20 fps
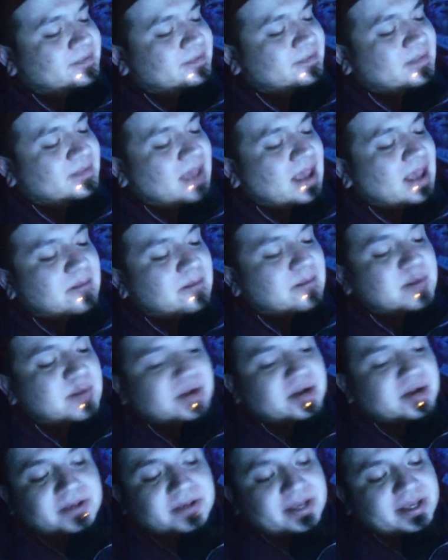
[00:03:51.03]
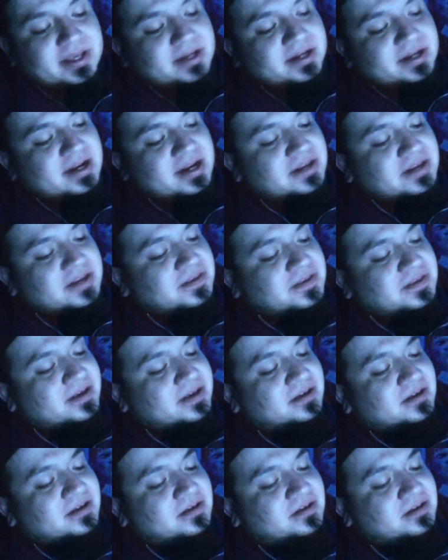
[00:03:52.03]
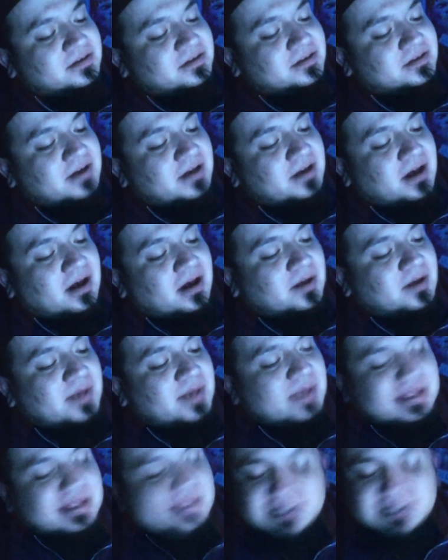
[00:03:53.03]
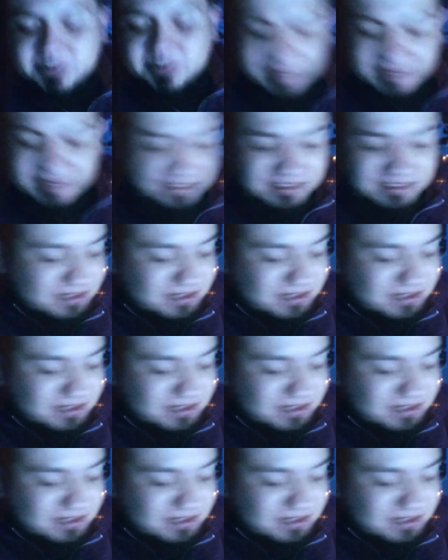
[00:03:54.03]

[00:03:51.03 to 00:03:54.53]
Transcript: I'm barely getting anything, as expected,